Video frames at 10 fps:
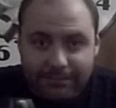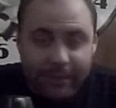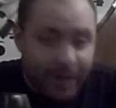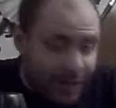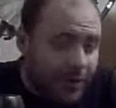
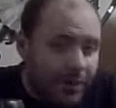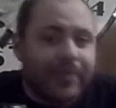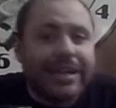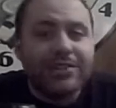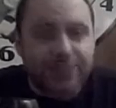But we do know
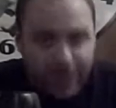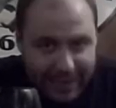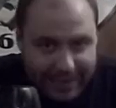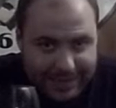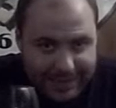that we
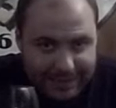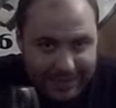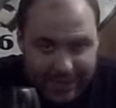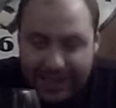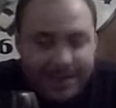enjoy
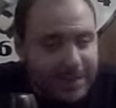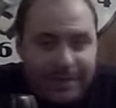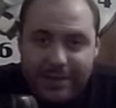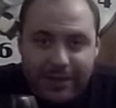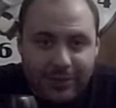it. And that's what
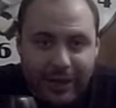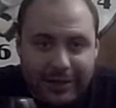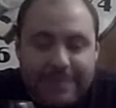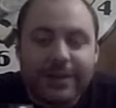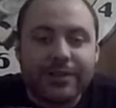it's all
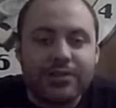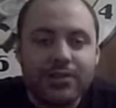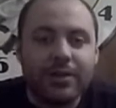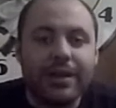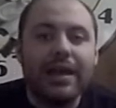about. It's about
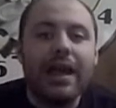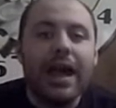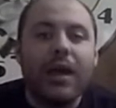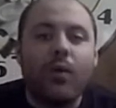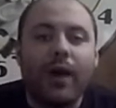enjoying
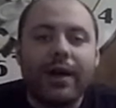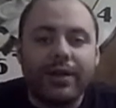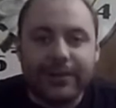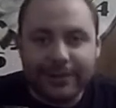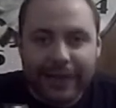
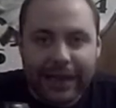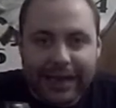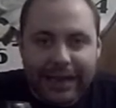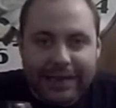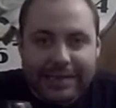what you
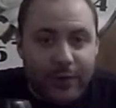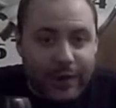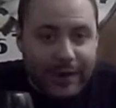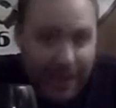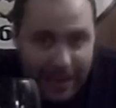like. It's a
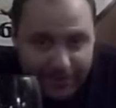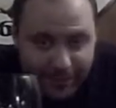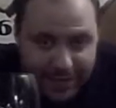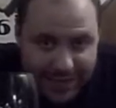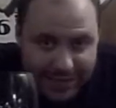very
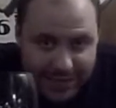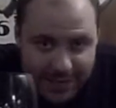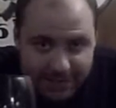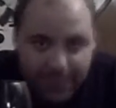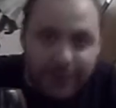
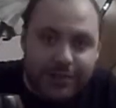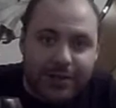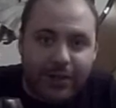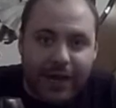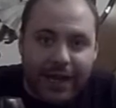non-pretentious approach
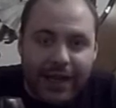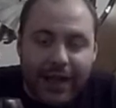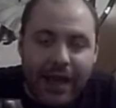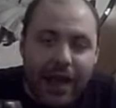to wine.